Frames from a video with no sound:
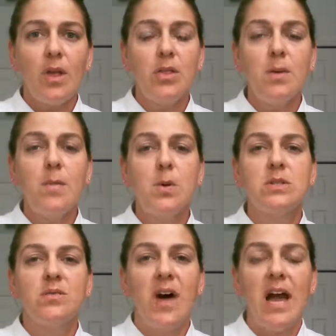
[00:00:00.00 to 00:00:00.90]
the
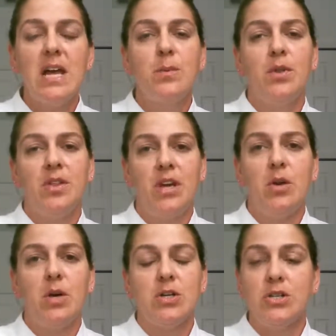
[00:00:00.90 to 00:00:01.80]
most valuable thing
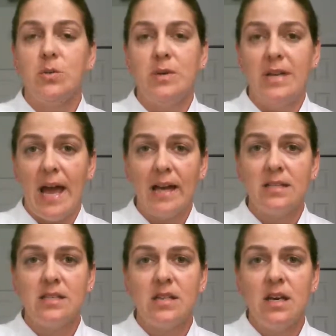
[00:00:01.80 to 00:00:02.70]
you can do
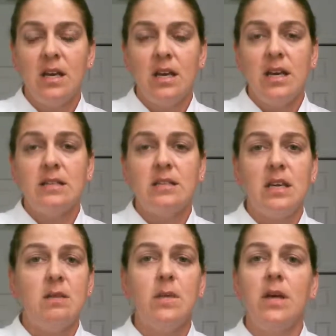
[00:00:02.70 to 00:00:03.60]
next is
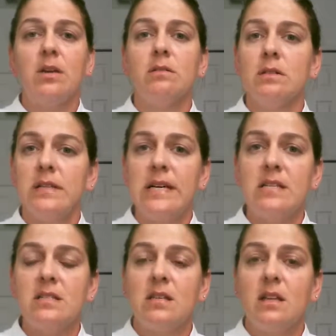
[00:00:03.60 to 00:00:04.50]
email your
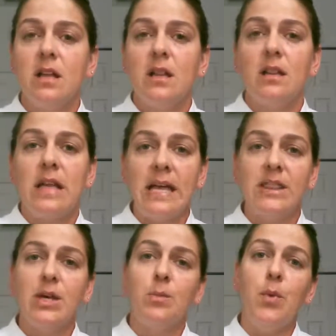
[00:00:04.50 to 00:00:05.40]
list.
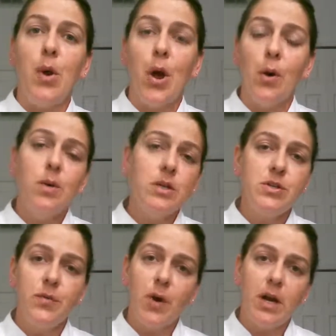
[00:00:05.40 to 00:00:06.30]
Let them know that
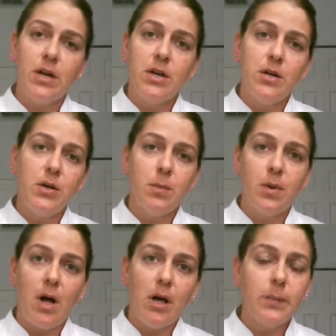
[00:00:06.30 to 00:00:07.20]
you've created a new
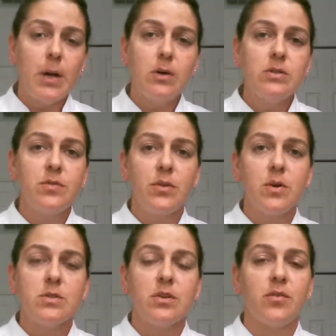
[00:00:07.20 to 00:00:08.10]
blog post for
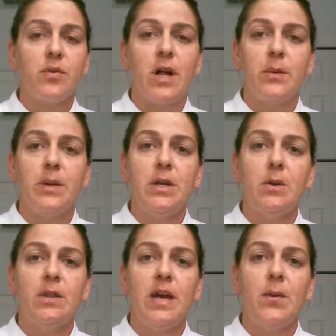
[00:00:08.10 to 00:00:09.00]
those that are following you
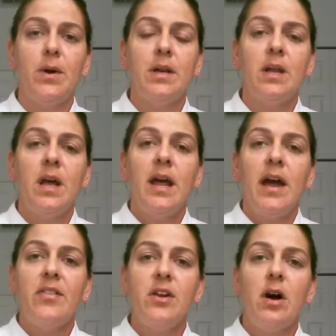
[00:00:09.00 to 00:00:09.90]
on that one.
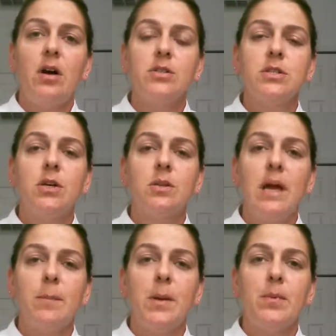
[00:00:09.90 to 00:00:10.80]
And then also
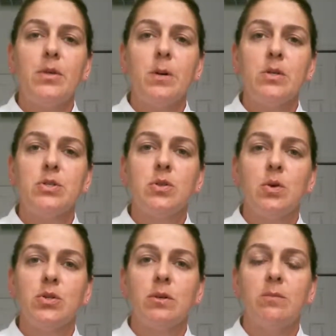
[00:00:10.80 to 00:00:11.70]
let people know on
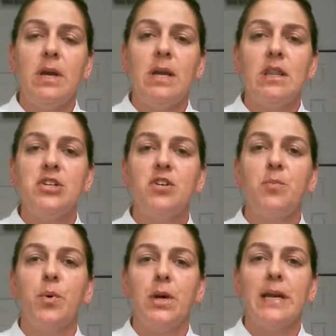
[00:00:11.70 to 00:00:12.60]
social media that
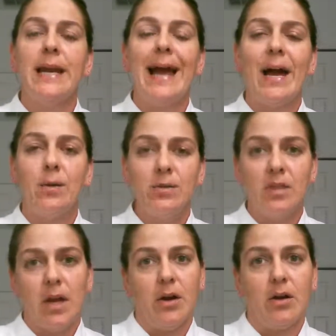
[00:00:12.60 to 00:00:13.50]
you've put it out
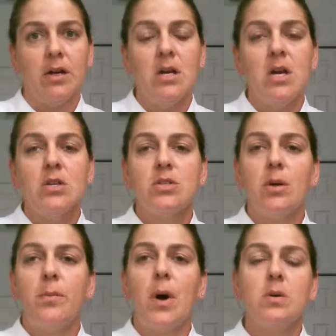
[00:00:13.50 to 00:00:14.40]
there.
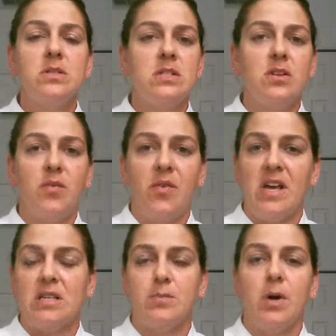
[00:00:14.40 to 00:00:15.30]
So post it to
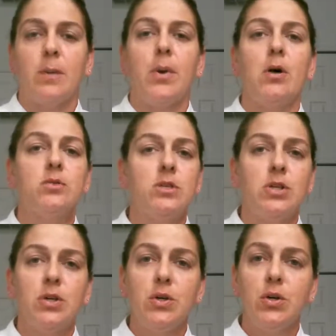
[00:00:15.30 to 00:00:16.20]
Facebook, post it
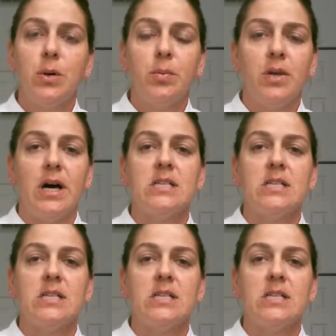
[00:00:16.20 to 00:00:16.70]
to Google+.